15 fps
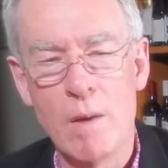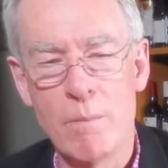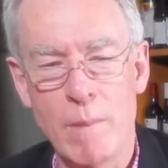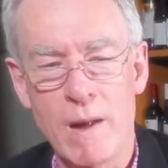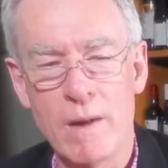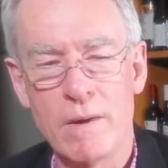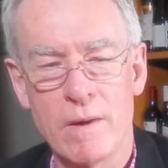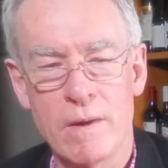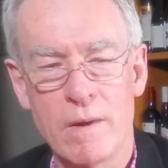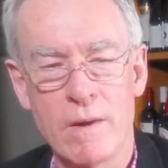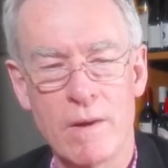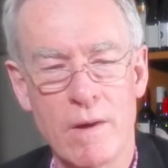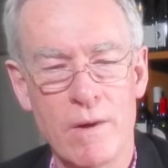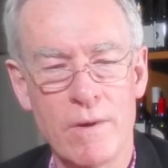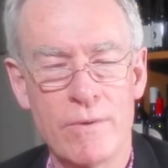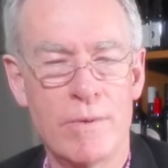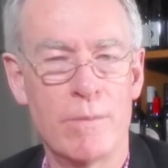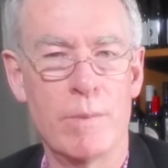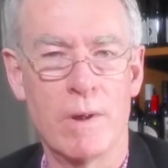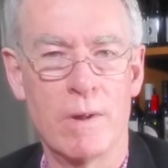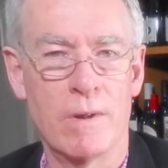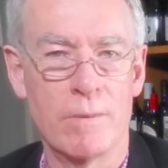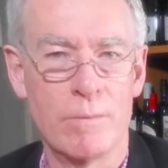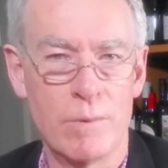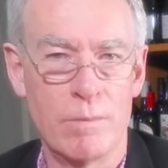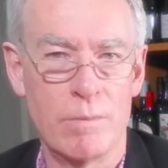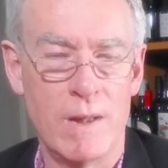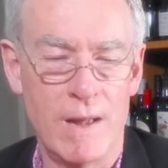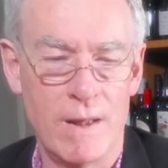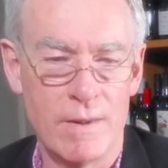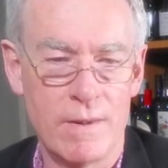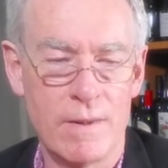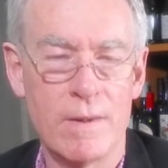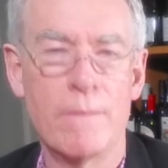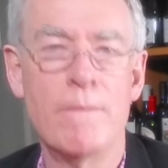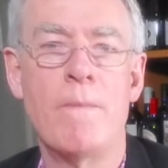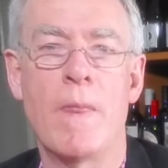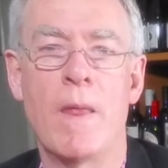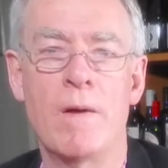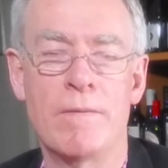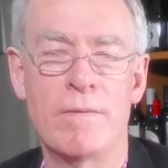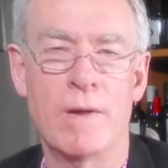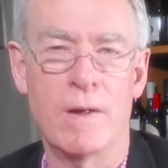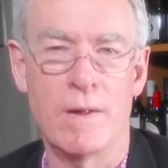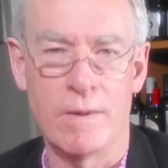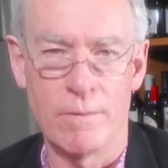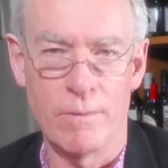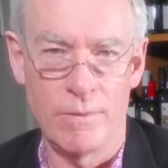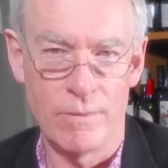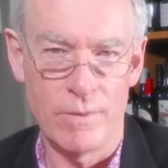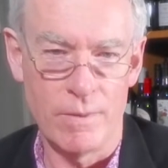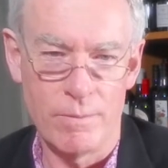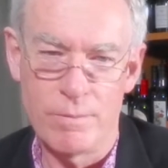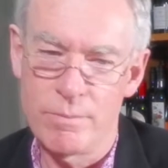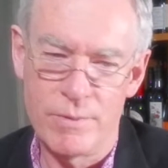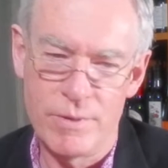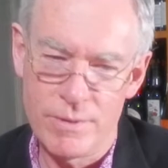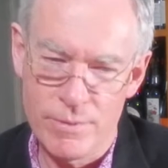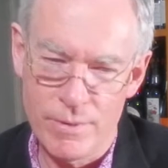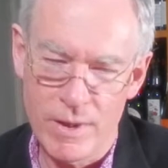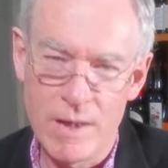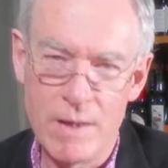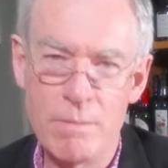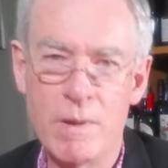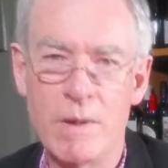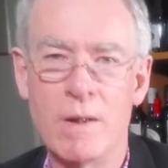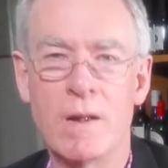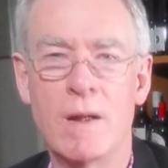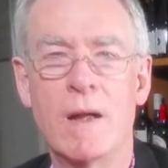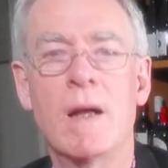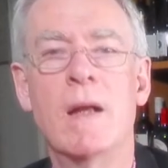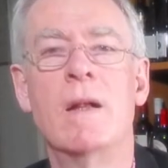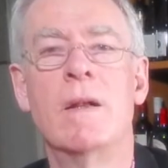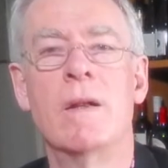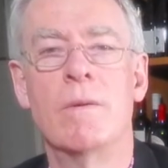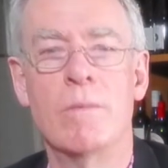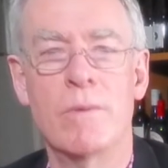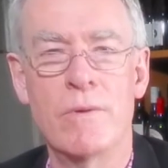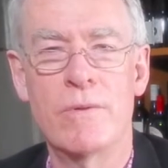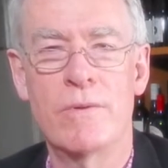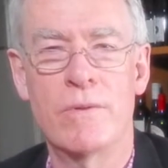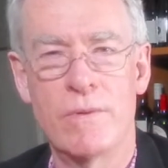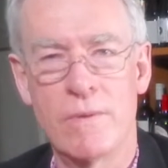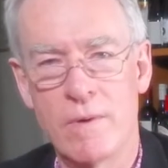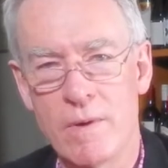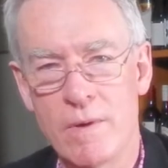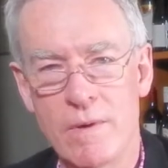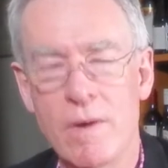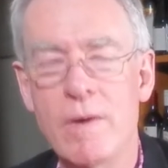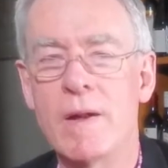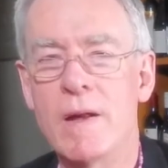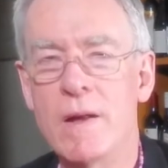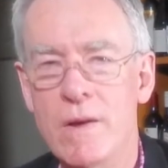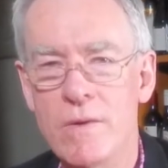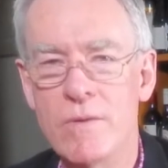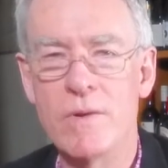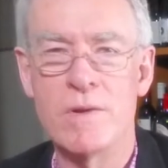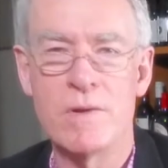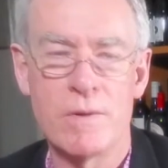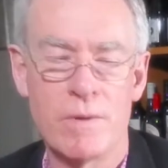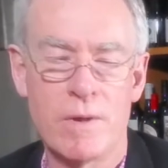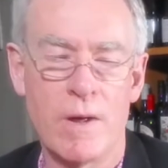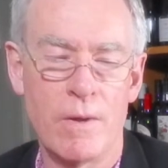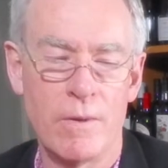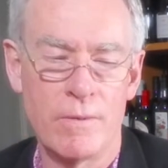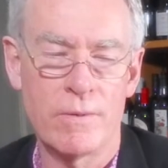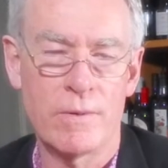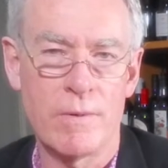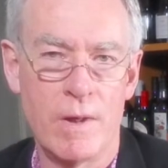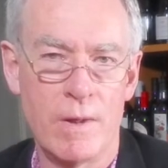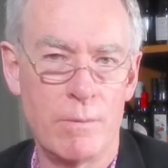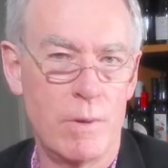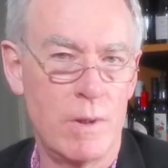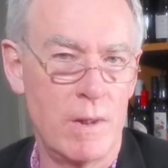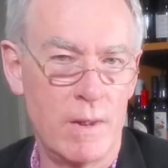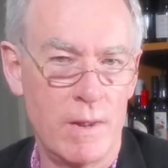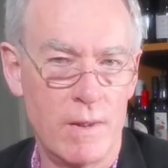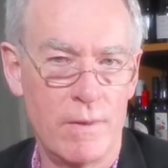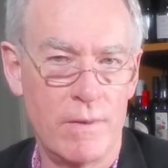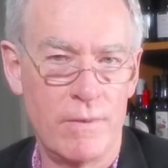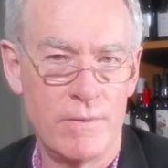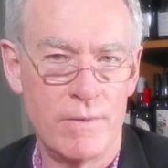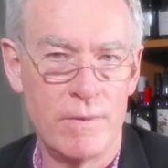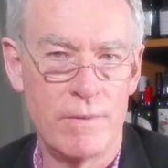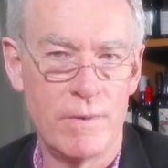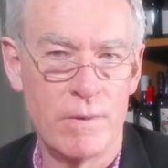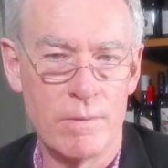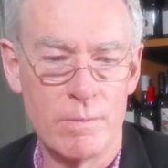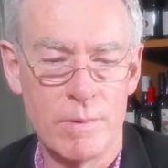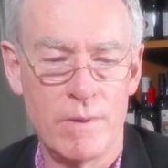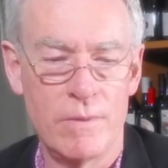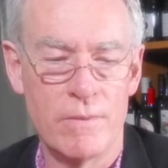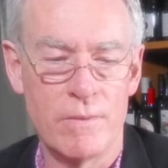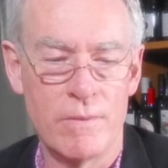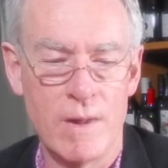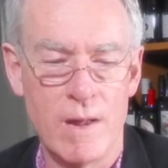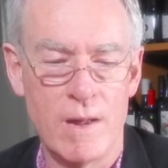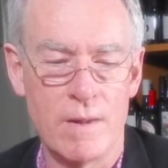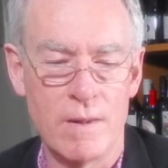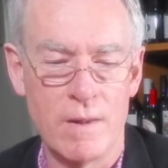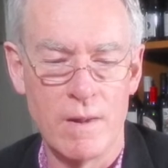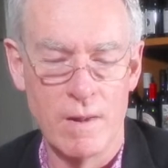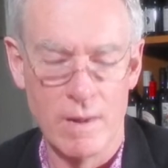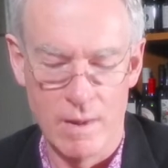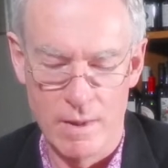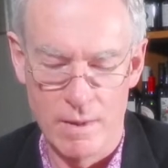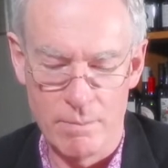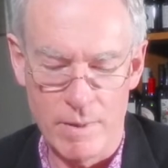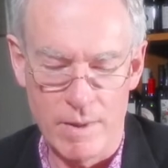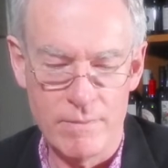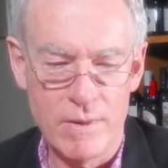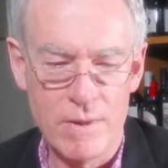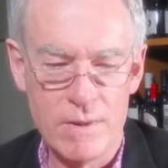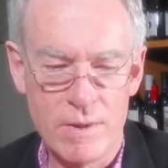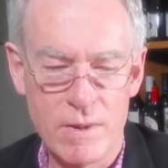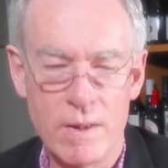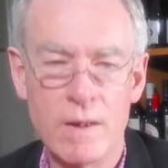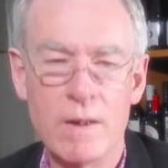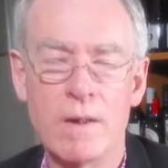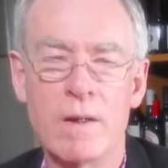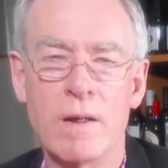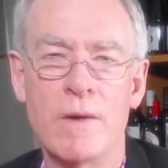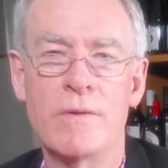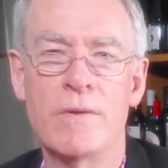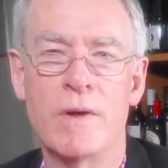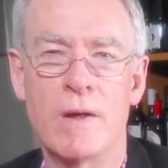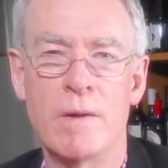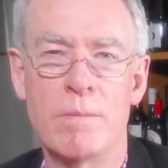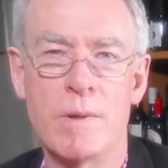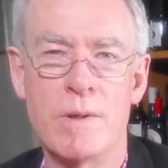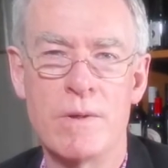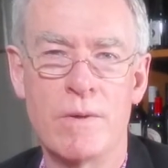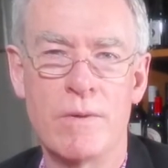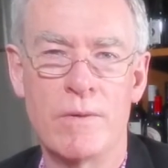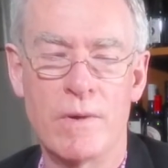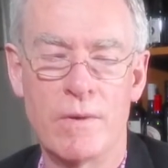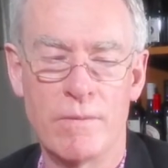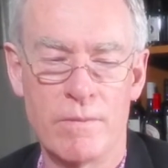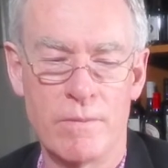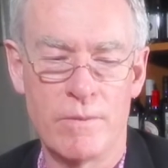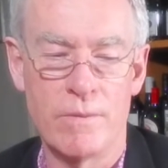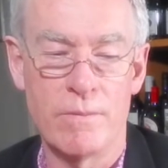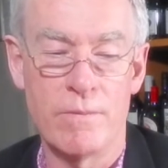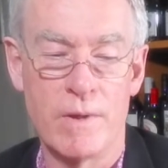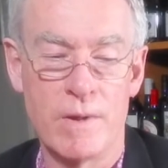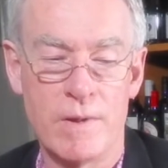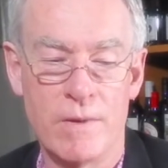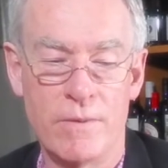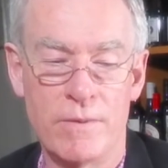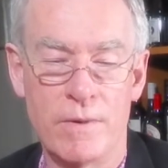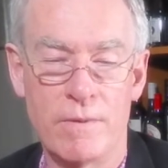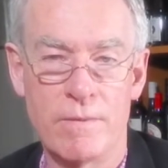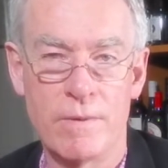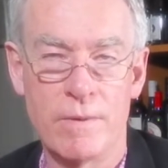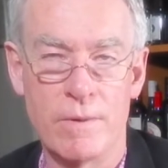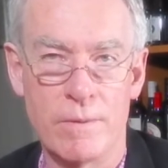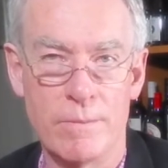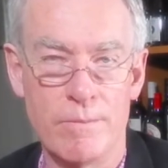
But the guys from Brokenwood planted it. They found it was a tricky bit of land. It was not easy to coax great wine out of this difficult piece of land. But eventually they started producing some fantastic fruit.